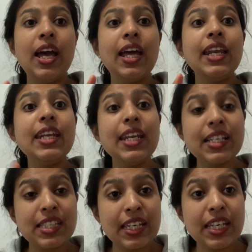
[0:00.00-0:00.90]
Next
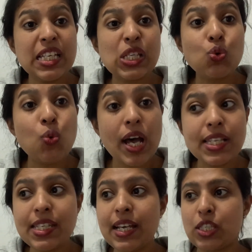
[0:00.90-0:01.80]
thing is
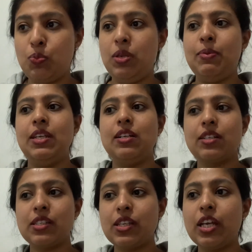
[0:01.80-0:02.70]
quasi-experimental
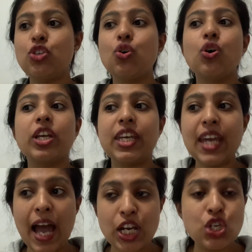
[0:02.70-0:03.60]
research or
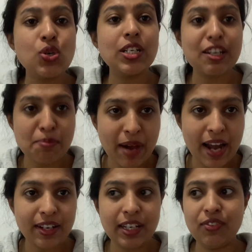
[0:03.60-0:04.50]
casual
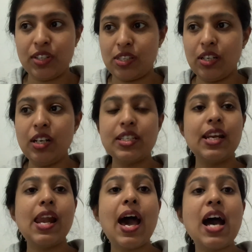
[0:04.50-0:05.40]
comparative research, and
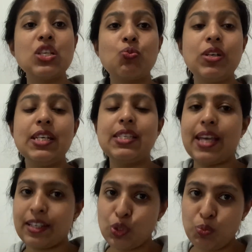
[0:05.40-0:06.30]
last one is
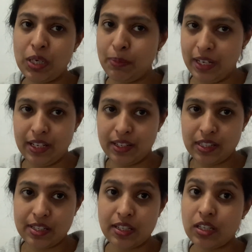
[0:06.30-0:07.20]
experimental
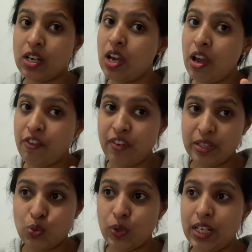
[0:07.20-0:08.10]
research.
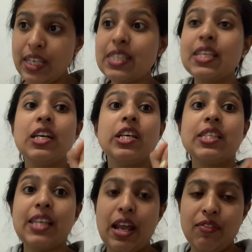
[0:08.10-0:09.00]
First one is
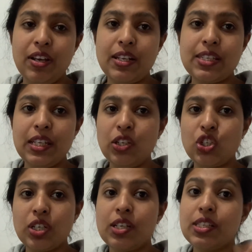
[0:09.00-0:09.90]
survey research.
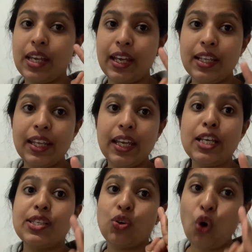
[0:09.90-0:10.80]
Second thing
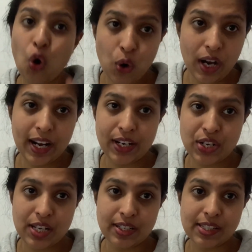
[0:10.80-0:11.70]
is
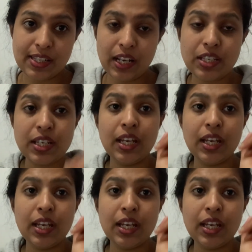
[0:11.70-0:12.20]
correlational research.